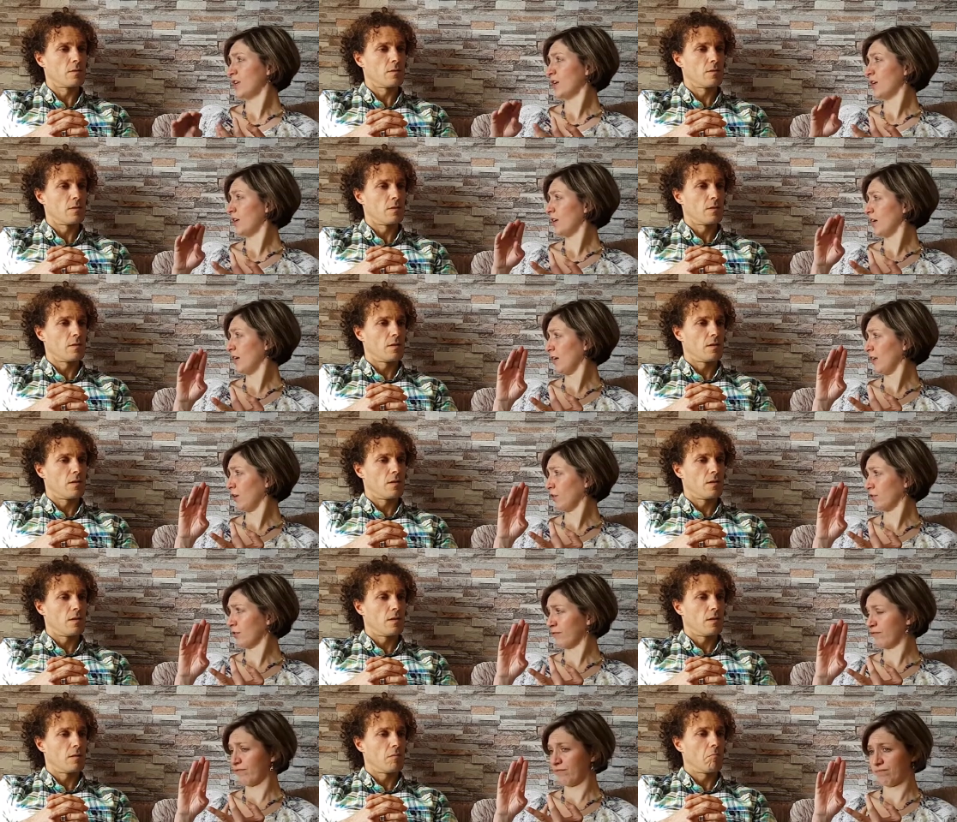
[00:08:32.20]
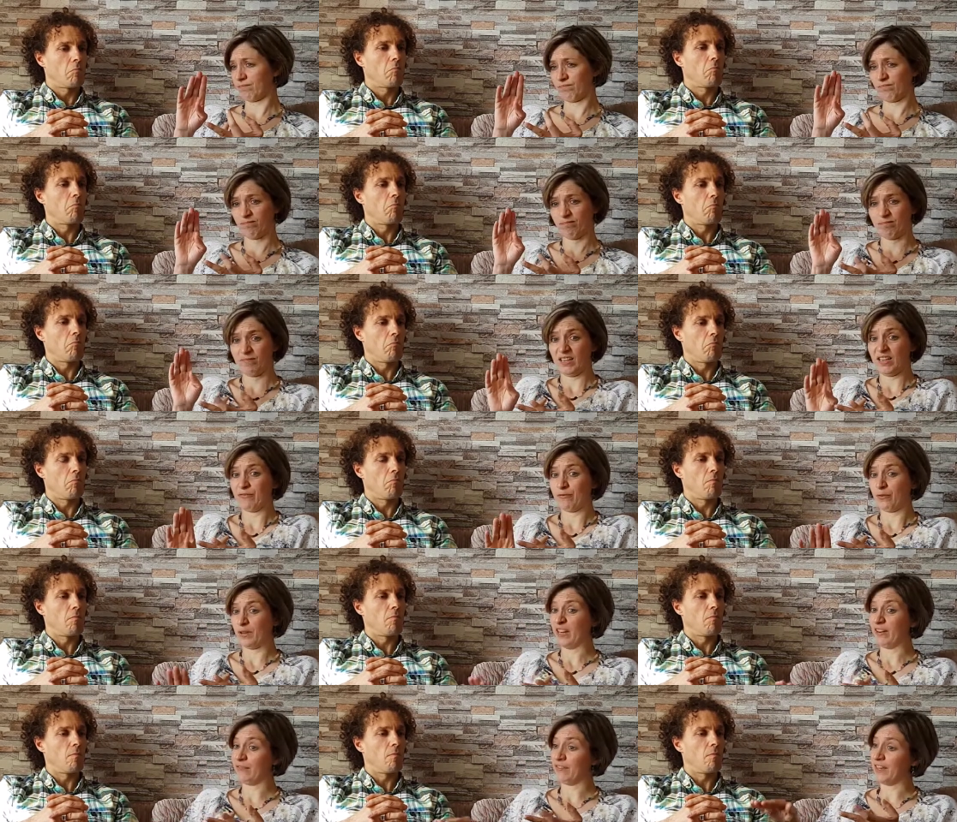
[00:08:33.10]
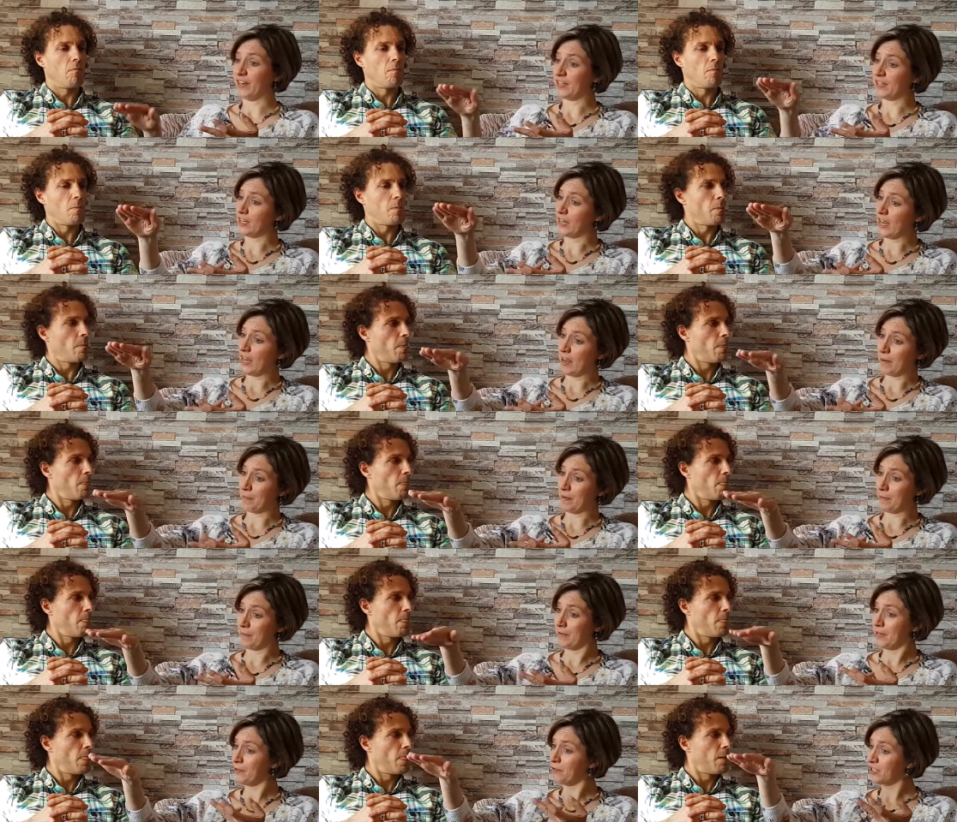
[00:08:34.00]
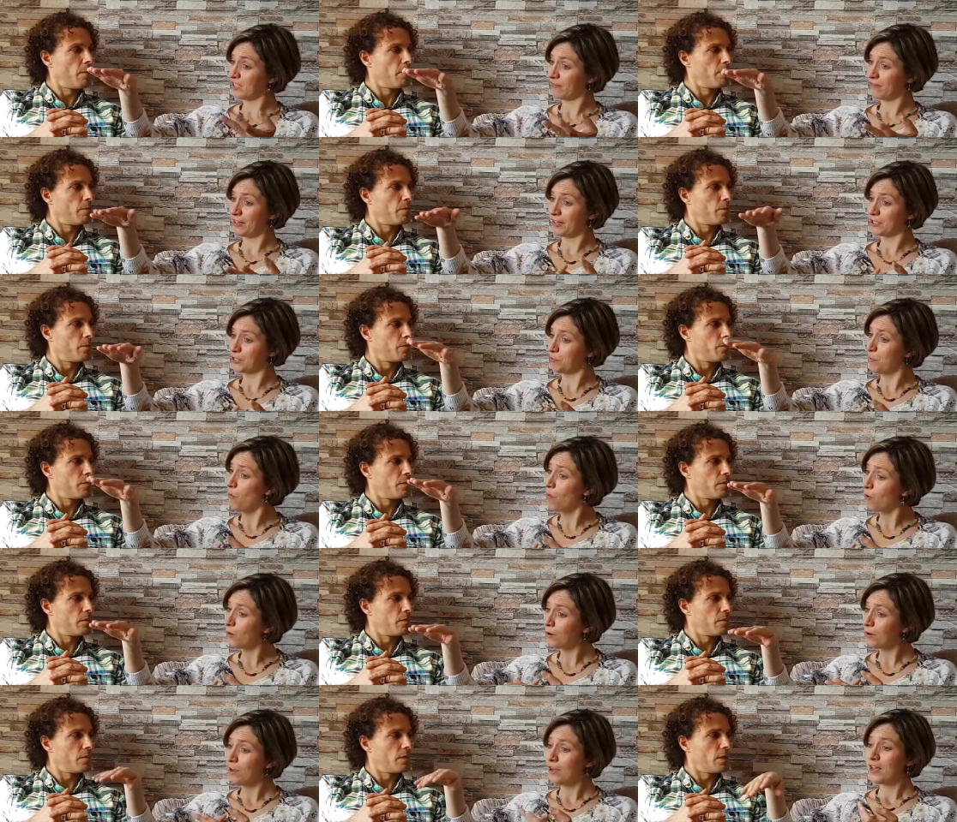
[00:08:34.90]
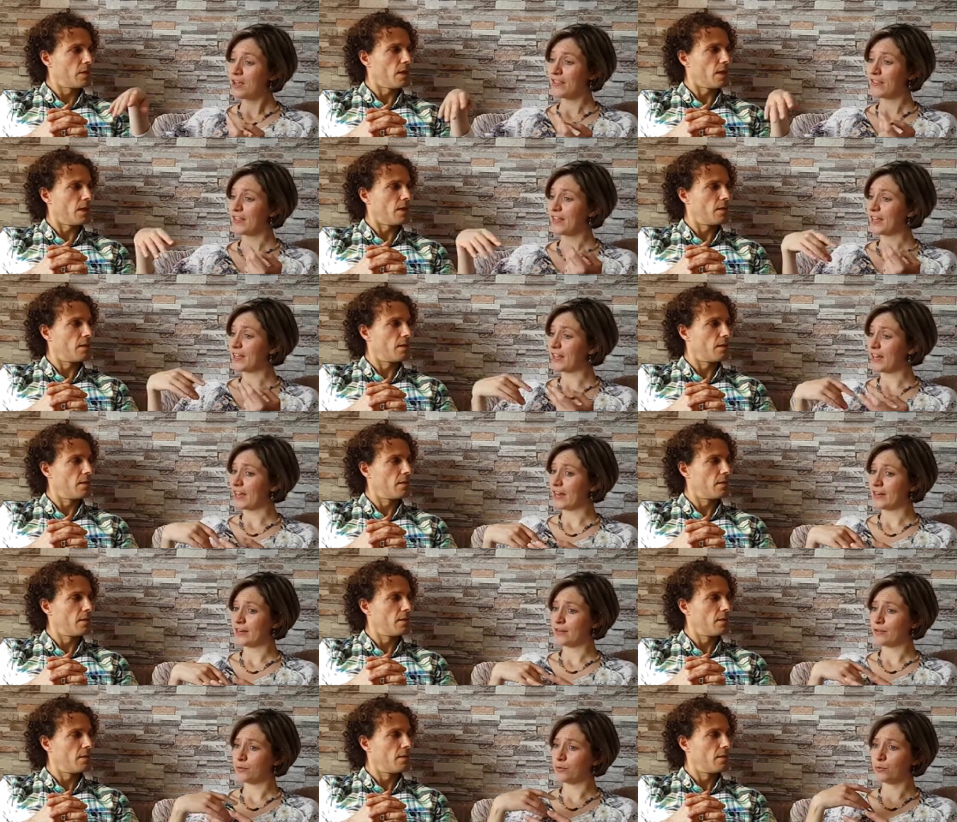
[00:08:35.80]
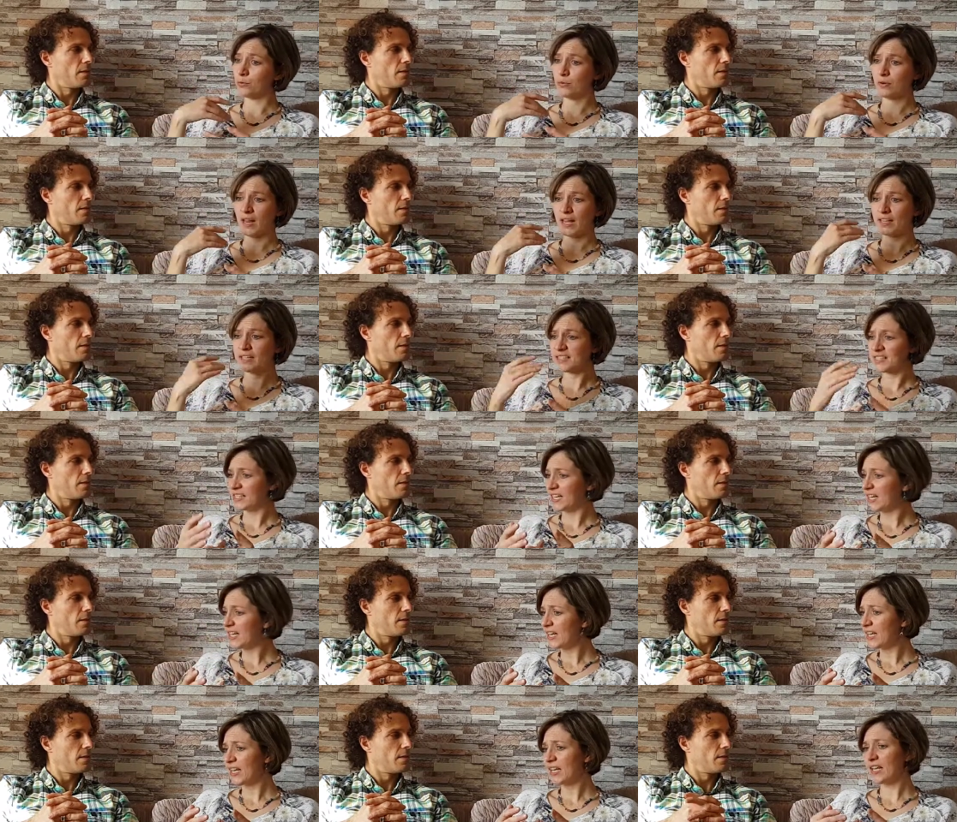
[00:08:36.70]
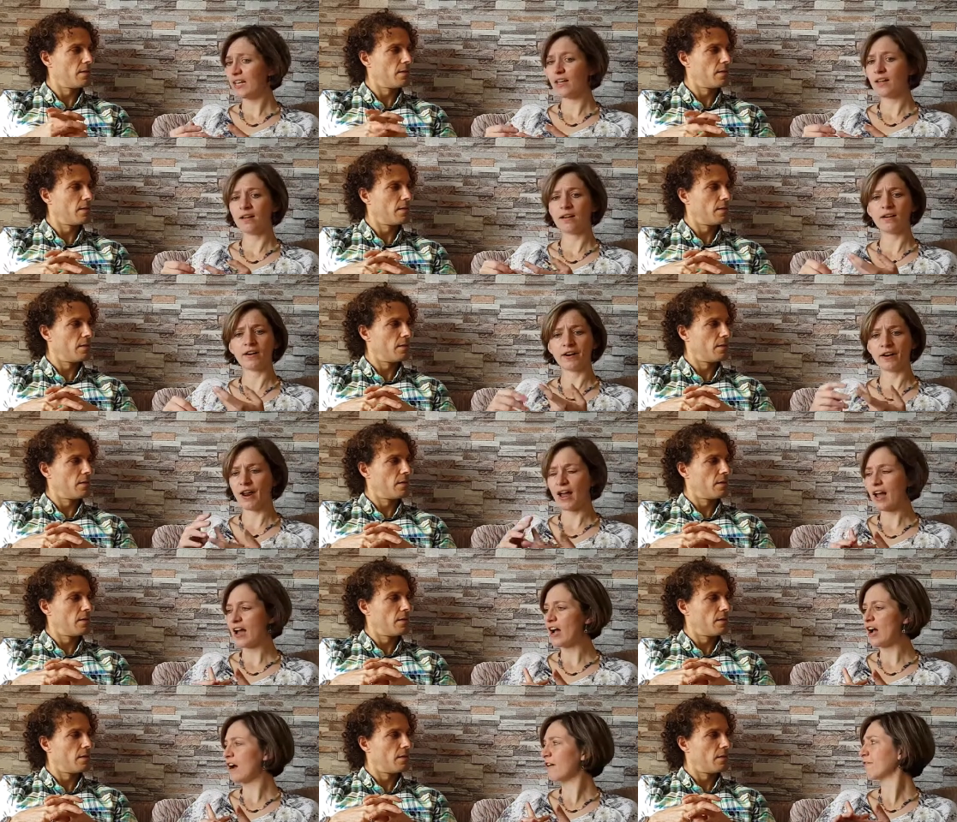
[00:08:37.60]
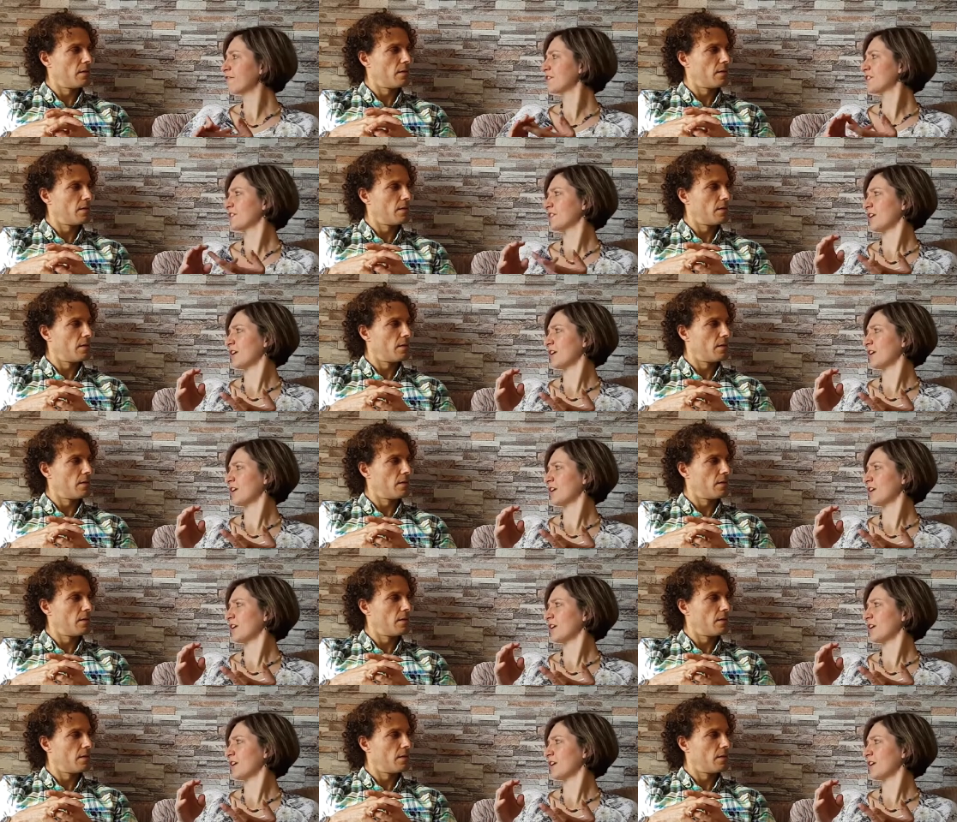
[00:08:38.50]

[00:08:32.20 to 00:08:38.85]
Speaker 1: a lot of. If they're bambinos, if they're small, yeah, they can do like singing, crafts,